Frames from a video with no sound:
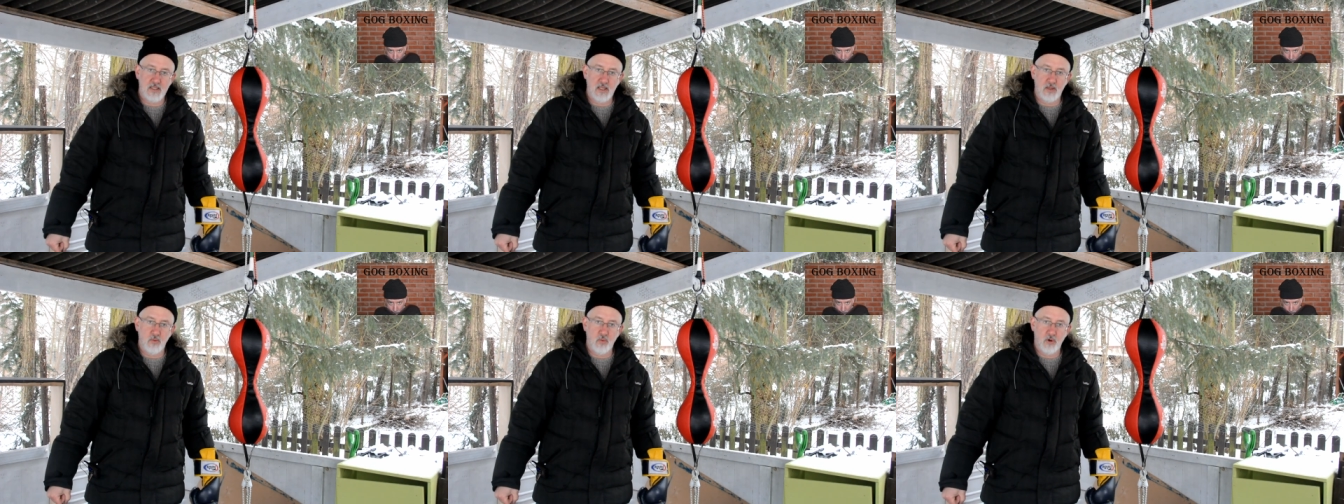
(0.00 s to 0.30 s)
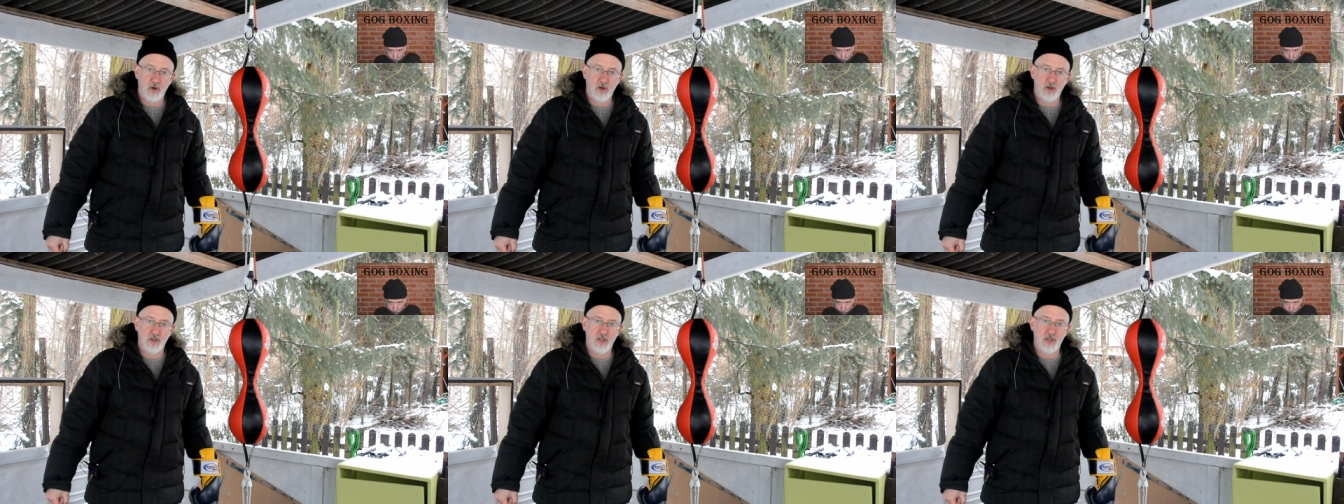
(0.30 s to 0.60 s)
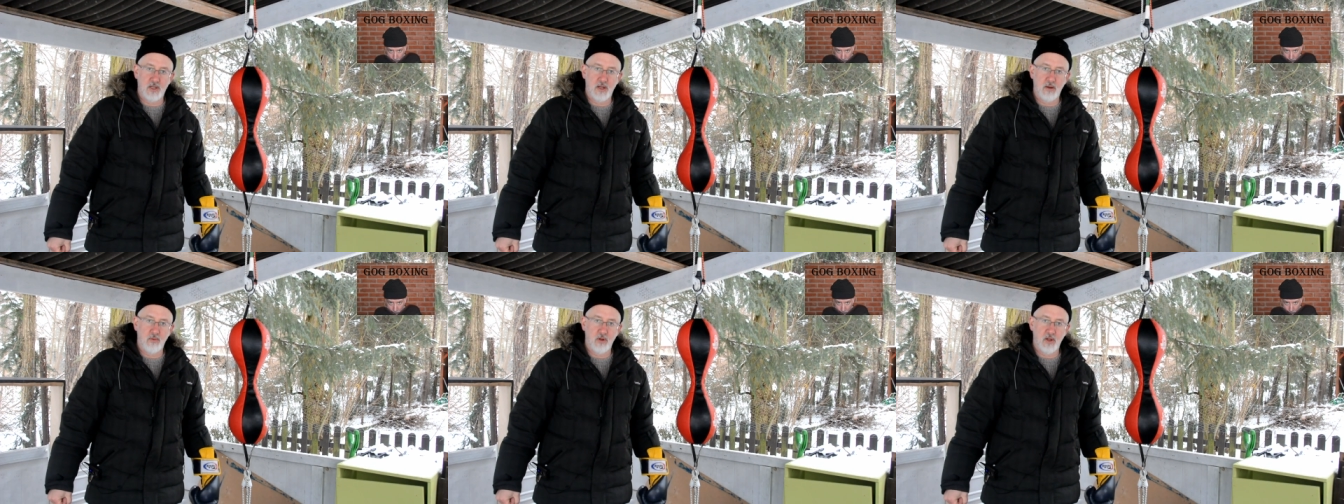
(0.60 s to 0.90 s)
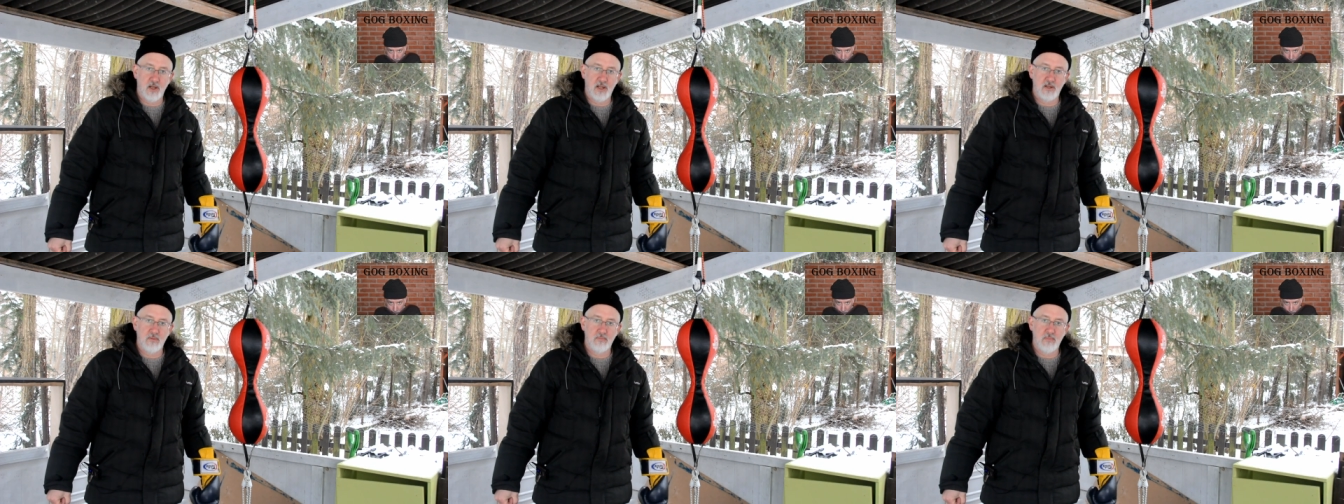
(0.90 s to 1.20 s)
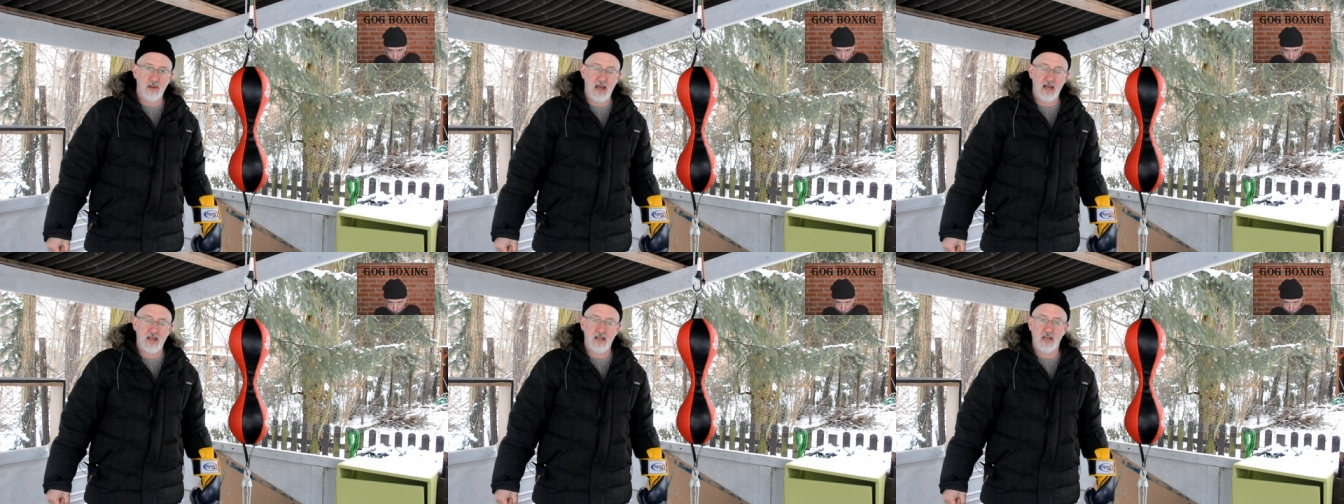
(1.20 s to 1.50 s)
they work on the double-ended
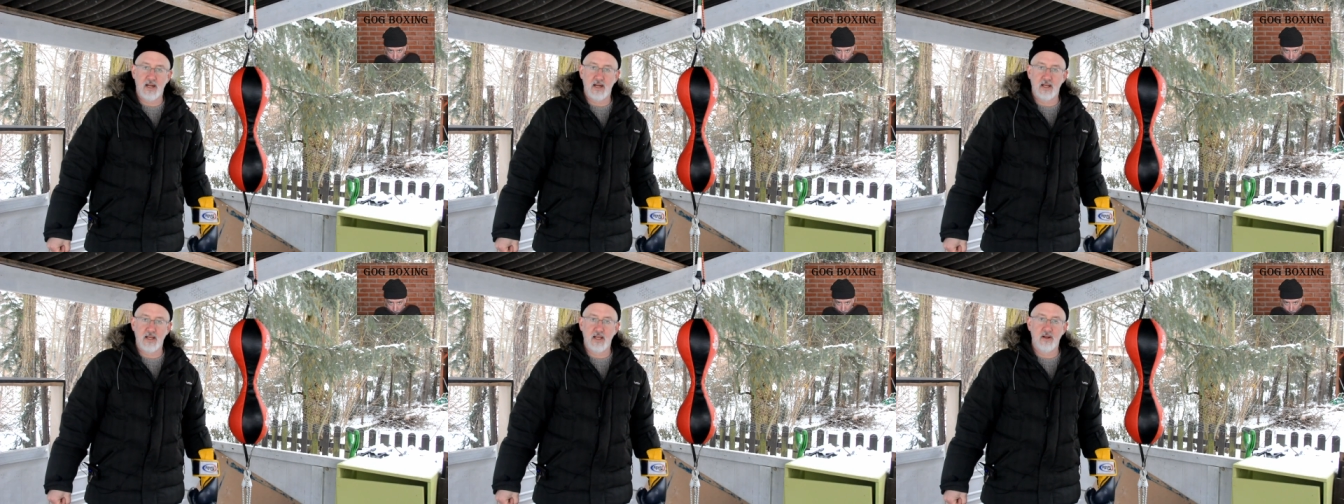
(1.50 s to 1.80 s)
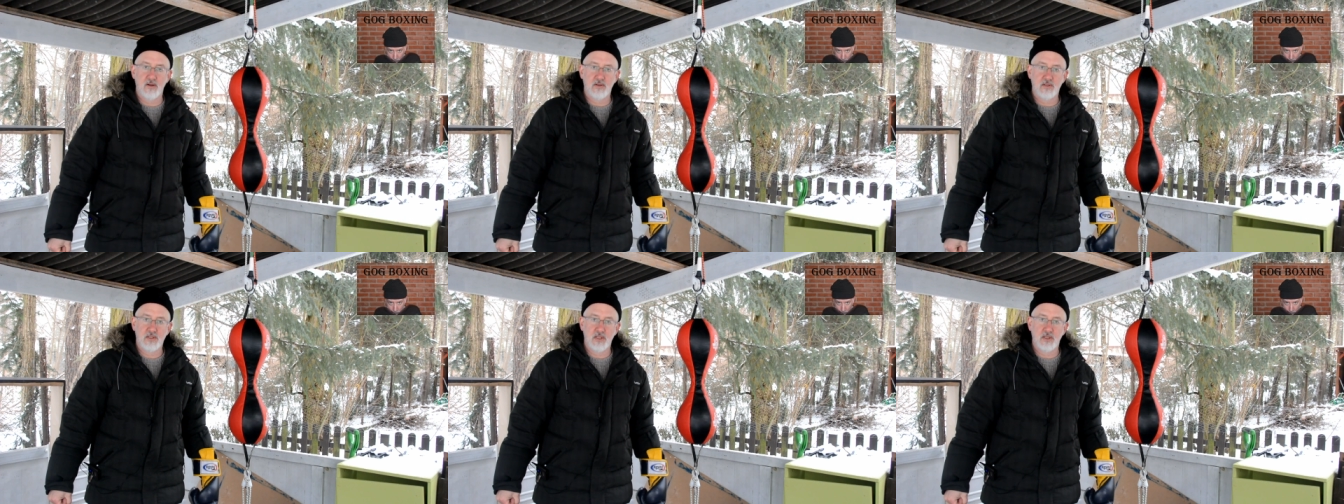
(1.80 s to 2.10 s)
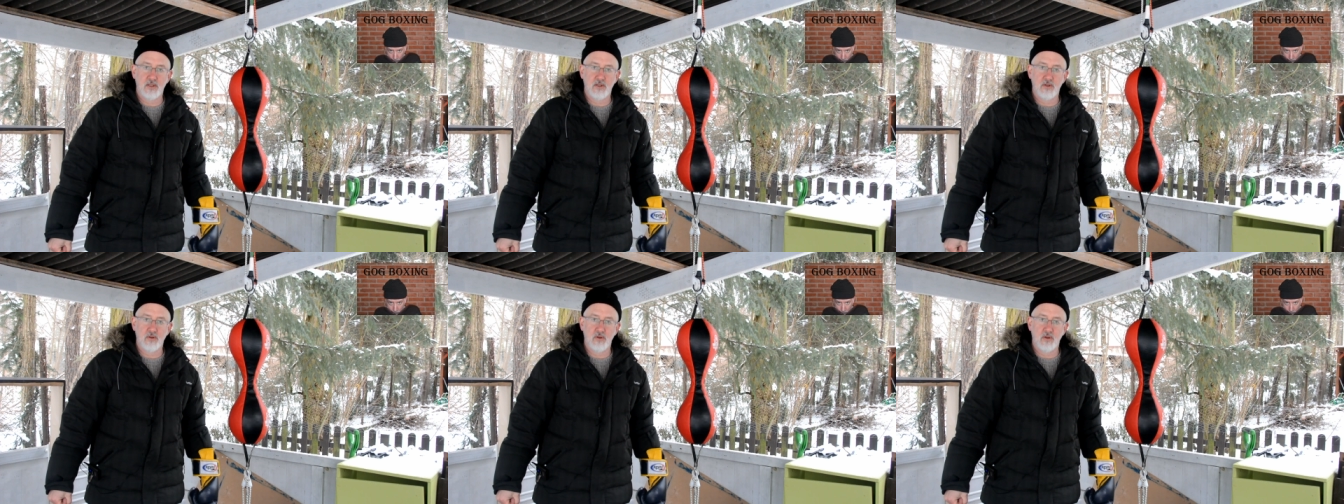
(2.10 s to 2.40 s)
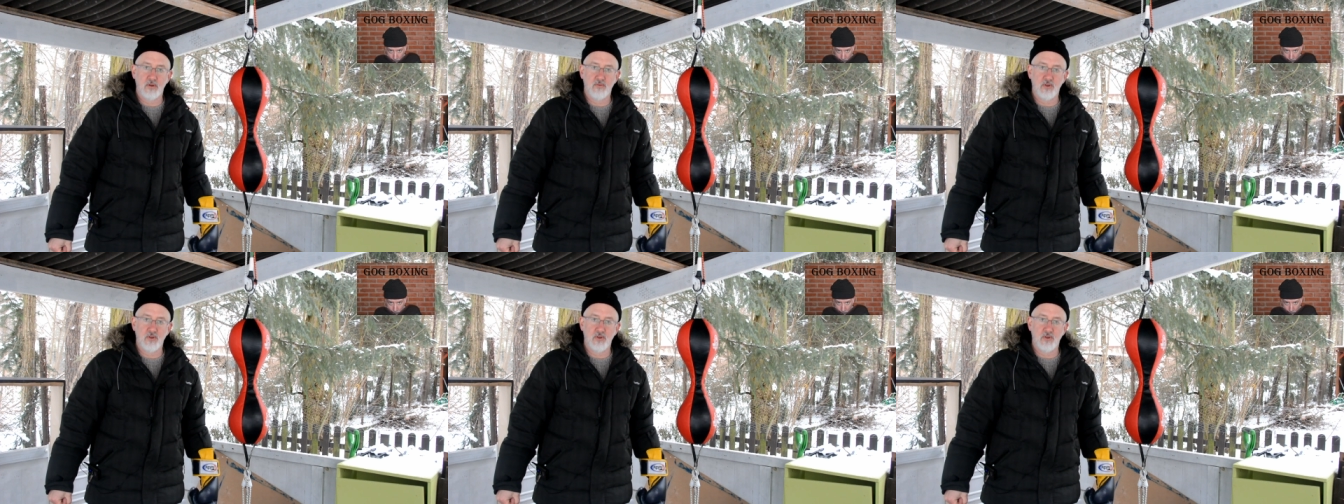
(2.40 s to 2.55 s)
bag, and I guarantee you,